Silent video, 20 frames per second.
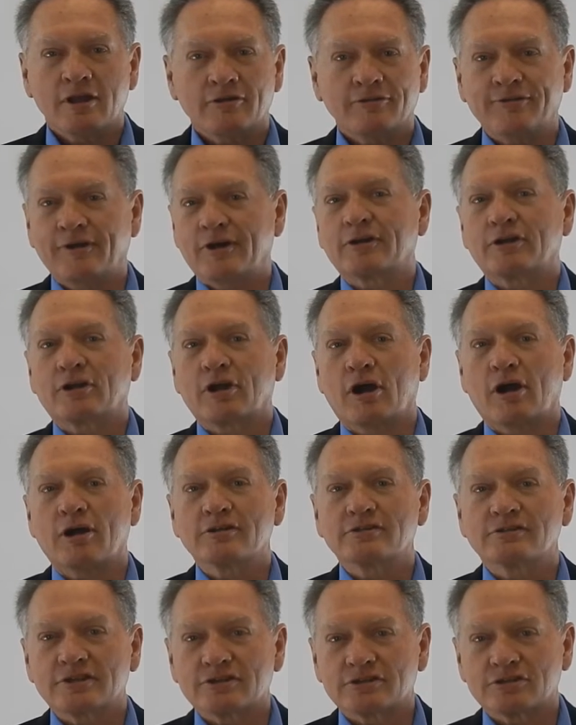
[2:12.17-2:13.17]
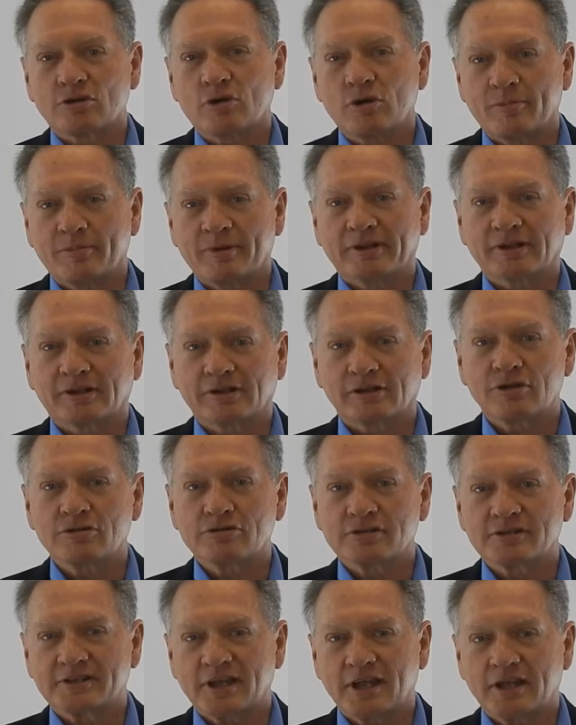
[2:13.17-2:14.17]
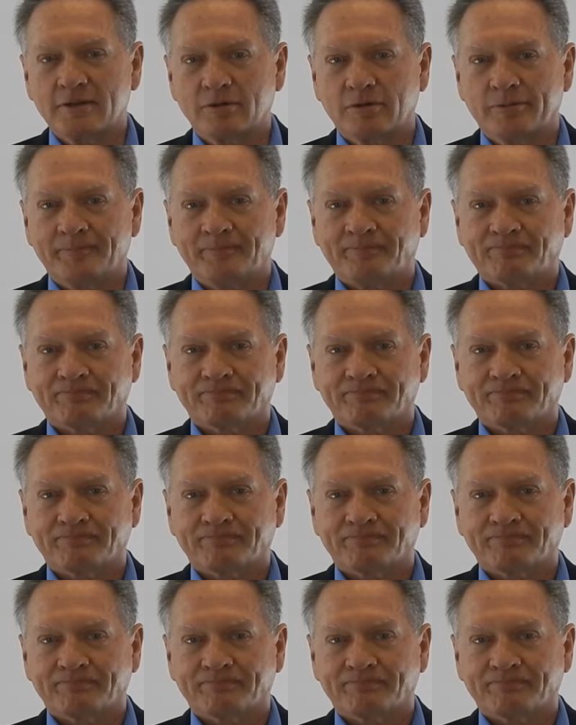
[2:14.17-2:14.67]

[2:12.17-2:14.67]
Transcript: fun costs that show up at the closing table.